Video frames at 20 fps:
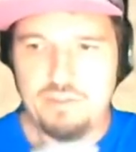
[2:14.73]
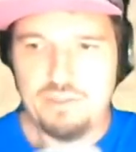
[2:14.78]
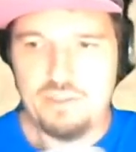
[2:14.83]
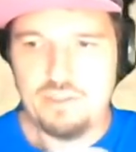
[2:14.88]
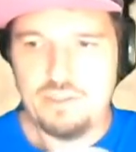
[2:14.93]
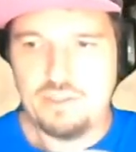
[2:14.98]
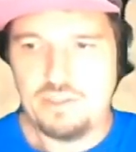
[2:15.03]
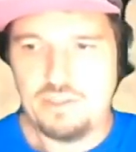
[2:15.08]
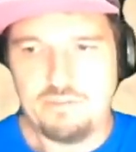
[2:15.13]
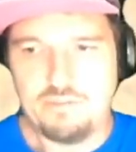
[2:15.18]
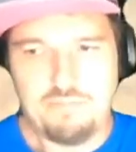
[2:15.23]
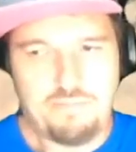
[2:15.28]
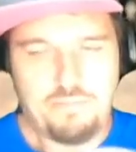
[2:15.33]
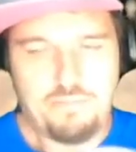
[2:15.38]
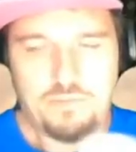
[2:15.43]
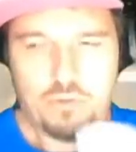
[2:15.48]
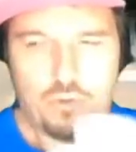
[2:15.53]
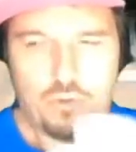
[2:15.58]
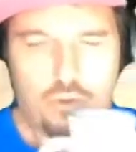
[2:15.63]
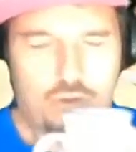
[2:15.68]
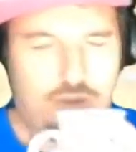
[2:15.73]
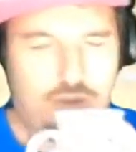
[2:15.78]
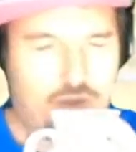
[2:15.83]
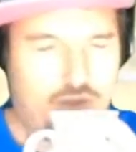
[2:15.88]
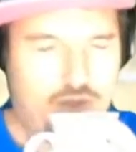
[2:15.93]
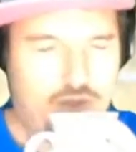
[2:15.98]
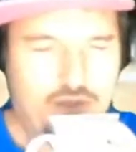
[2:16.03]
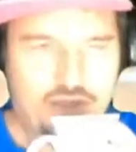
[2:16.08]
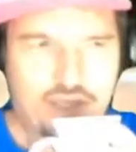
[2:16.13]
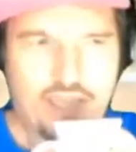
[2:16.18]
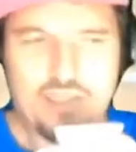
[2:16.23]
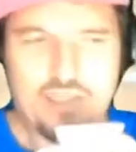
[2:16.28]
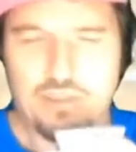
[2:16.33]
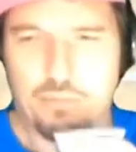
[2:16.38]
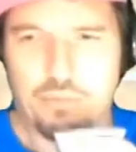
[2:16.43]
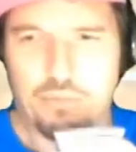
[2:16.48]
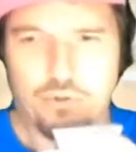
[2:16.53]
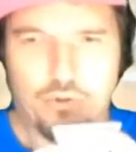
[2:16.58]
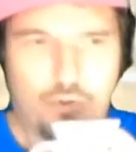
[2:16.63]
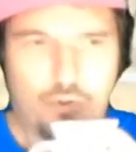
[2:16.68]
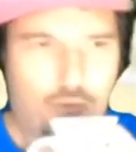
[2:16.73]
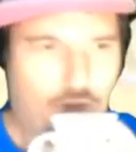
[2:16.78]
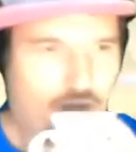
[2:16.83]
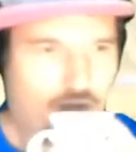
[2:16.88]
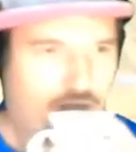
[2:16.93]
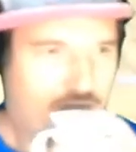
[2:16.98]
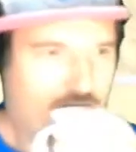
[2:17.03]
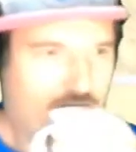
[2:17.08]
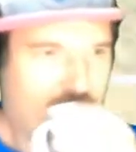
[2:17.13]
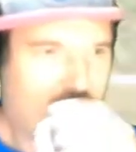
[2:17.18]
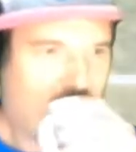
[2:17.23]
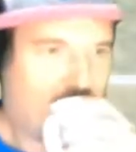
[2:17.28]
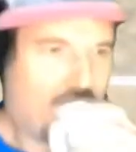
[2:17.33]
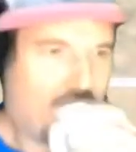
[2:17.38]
It's just, it's a brutal one, it is.